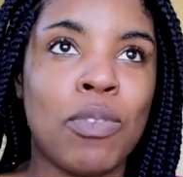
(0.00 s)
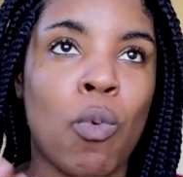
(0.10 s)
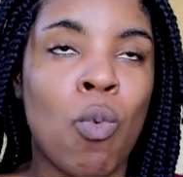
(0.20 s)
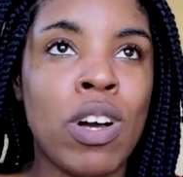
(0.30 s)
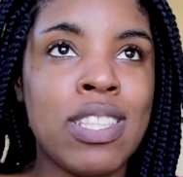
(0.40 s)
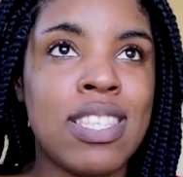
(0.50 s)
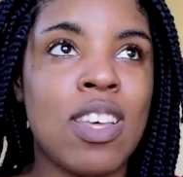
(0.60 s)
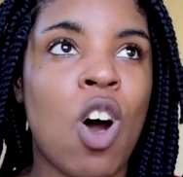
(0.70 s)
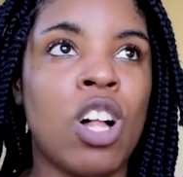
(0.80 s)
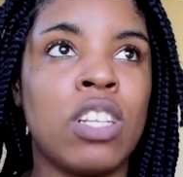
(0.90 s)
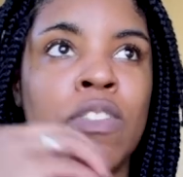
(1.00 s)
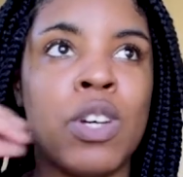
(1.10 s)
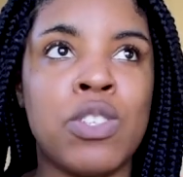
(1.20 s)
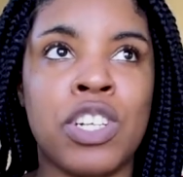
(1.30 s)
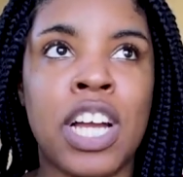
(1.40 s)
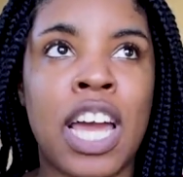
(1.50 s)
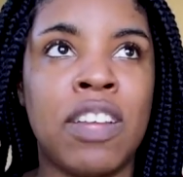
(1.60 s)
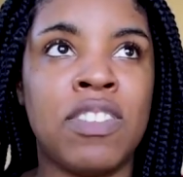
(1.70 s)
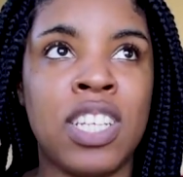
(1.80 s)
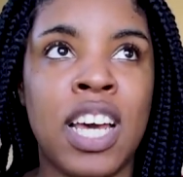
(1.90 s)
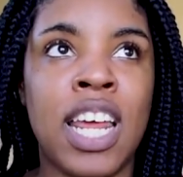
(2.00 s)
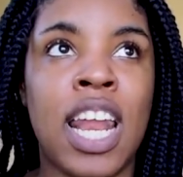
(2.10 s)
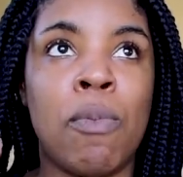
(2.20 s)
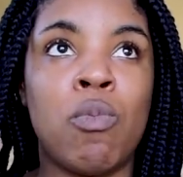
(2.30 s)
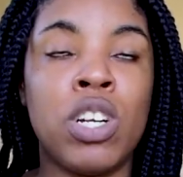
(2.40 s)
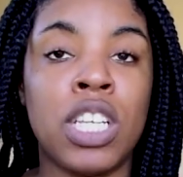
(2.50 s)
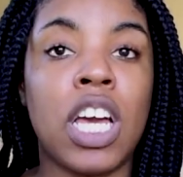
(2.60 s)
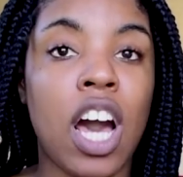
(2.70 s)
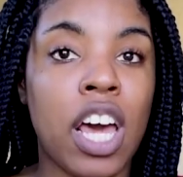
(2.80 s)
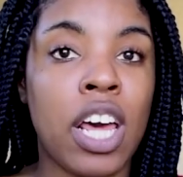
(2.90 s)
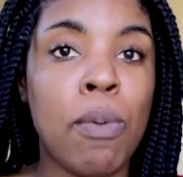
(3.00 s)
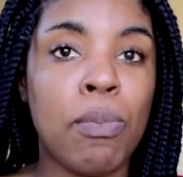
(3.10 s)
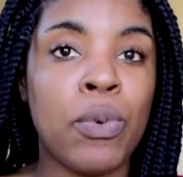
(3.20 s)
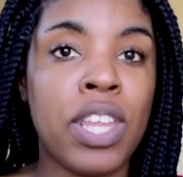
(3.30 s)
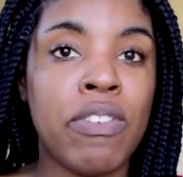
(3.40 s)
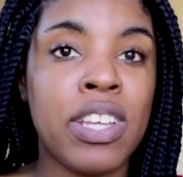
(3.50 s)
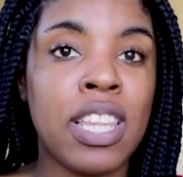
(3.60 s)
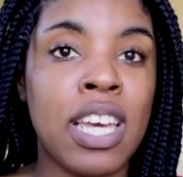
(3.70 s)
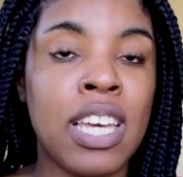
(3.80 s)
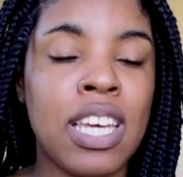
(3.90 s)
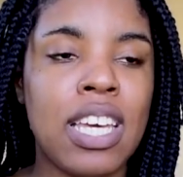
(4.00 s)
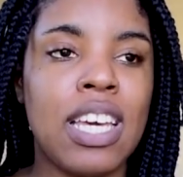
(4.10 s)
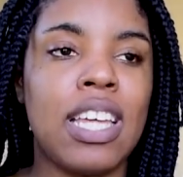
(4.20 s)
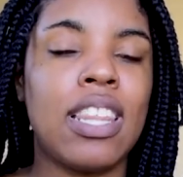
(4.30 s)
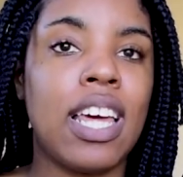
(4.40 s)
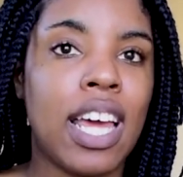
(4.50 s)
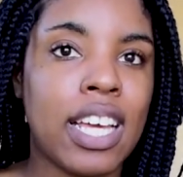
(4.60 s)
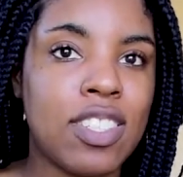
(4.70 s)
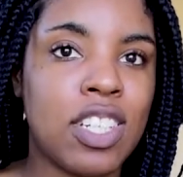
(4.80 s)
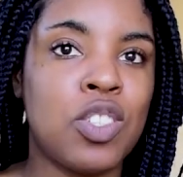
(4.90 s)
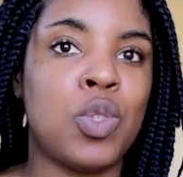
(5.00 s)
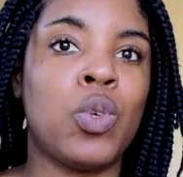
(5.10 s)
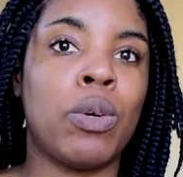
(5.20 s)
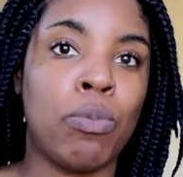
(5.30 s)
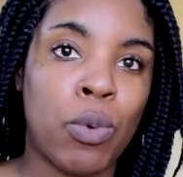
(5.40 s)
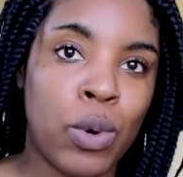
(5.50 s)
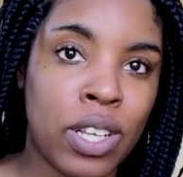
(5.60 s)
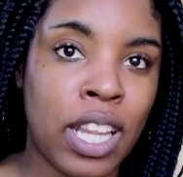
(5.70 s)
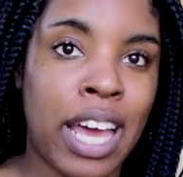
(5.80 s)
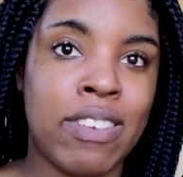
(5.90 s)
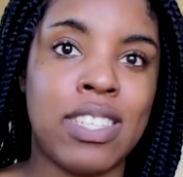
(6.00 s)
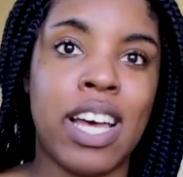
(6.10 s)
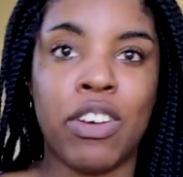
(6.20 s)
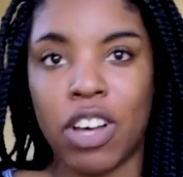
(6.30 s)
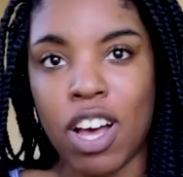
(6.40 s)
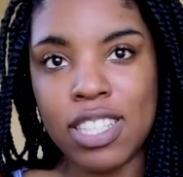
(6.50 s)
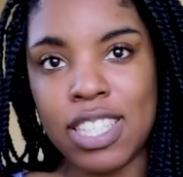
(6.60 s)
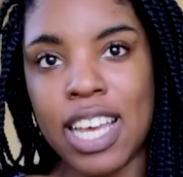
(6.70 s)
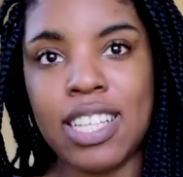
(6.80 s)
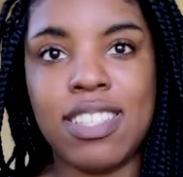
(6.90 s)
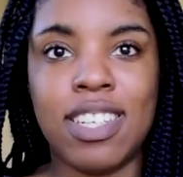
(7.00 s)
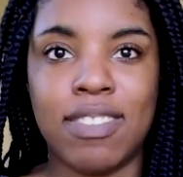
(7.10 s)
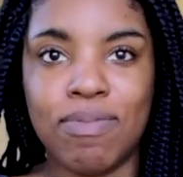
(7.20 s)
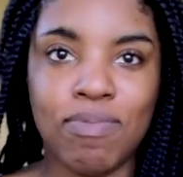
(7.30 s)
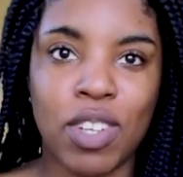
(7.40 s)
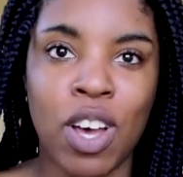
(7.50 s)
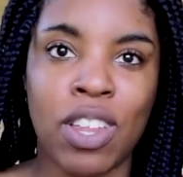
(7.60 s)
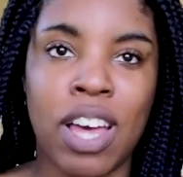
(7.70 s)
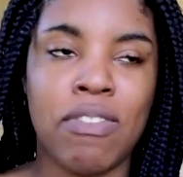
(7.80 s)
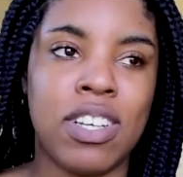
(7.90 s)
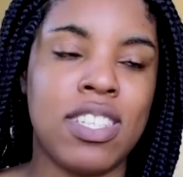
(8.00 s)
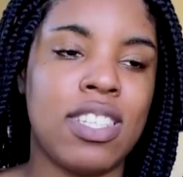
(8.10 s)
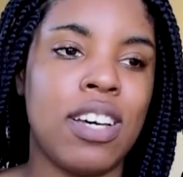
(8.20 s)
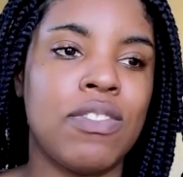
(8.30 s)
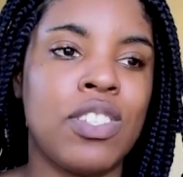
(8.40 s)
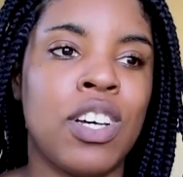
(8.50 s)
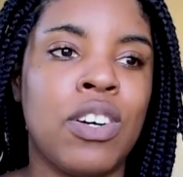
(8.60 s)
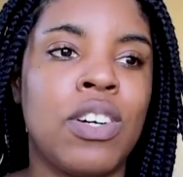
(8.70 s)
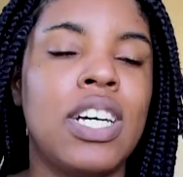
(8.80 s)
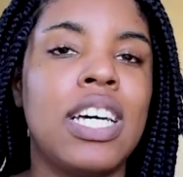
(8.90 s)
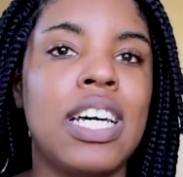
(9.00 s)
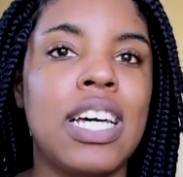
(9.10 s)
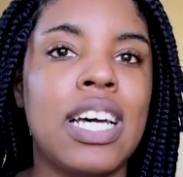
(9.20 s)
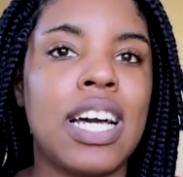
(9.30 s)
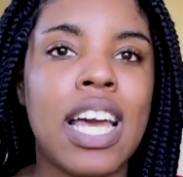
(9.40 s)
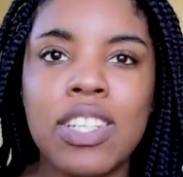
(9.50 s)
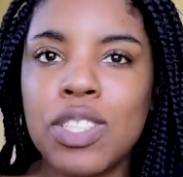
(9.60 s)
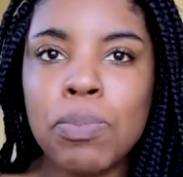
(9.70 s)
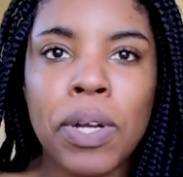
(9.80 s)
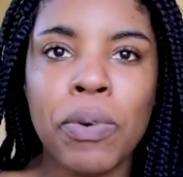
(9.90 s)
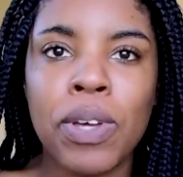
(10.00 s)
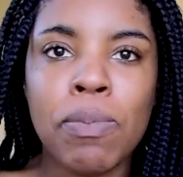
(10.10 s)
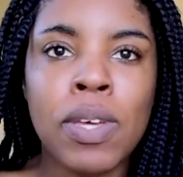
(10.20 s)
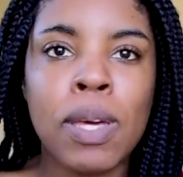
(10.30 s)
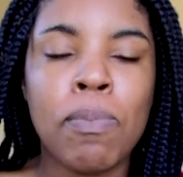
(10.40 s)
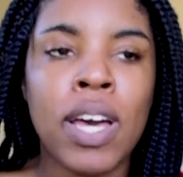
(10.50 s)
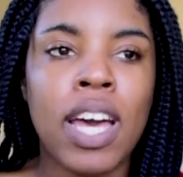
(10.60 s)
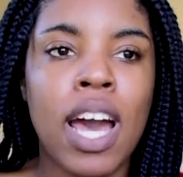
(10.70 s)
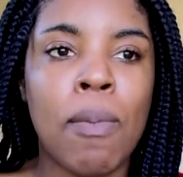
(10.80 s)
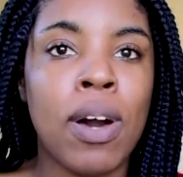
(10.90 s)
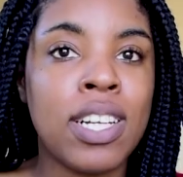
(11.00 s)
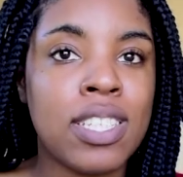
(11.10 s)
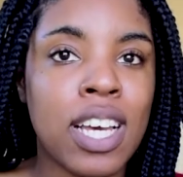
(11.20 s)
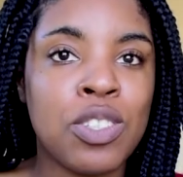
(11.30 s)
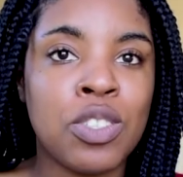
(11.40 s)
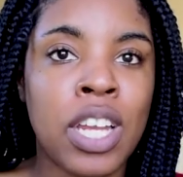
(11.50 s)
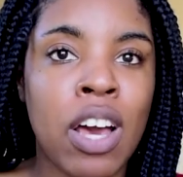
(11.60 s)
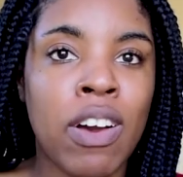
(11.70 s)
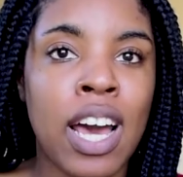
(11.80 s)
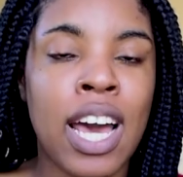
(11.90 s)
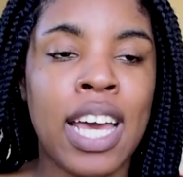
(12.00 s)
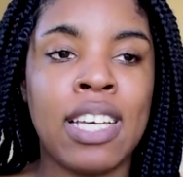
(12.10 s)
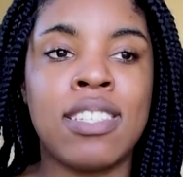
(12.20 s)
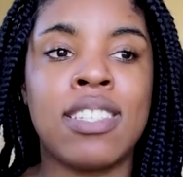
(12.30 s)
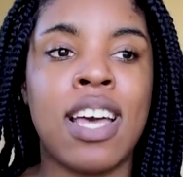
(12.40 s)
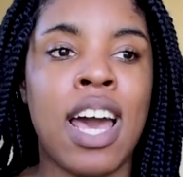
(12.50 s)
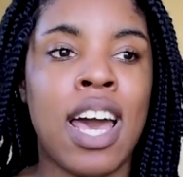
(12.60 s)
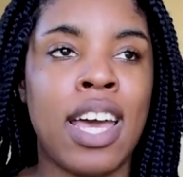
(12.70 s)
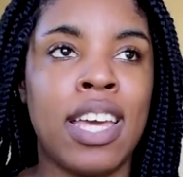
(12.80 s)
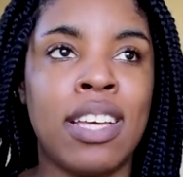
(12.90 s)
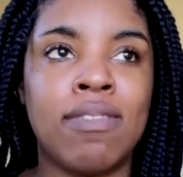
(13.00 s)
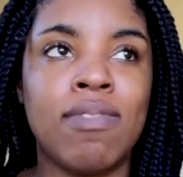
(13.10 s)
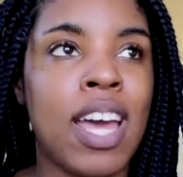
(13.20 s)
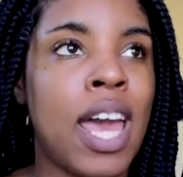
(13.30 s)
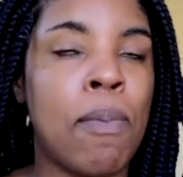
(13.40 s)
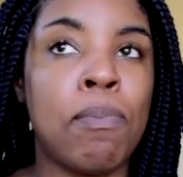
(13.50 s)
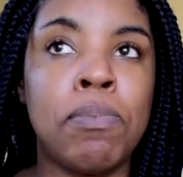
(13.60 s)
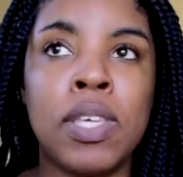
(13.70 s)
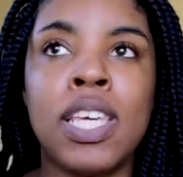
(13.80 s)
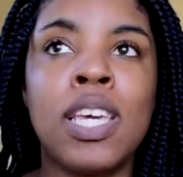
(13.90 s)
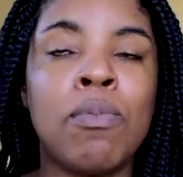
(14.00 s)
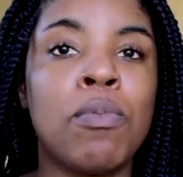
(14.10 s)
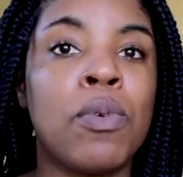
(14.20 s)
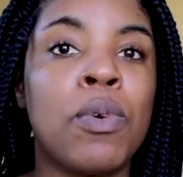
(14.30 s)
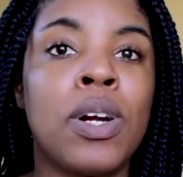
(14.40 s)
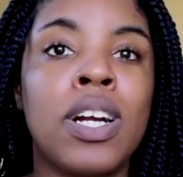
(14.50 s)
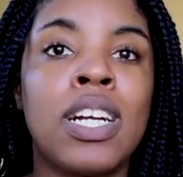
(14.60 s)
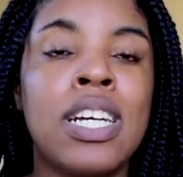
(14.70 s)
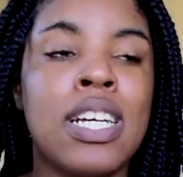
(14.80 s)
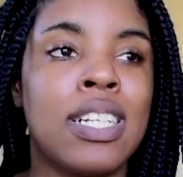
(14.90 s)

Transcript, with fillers: once all of those are kind of done and I'm really caught up with everything, then I can start doing more lifestyle content and all that fun stuff. So kind of just bear with me, but I'm on a schedule now, guys. I am being more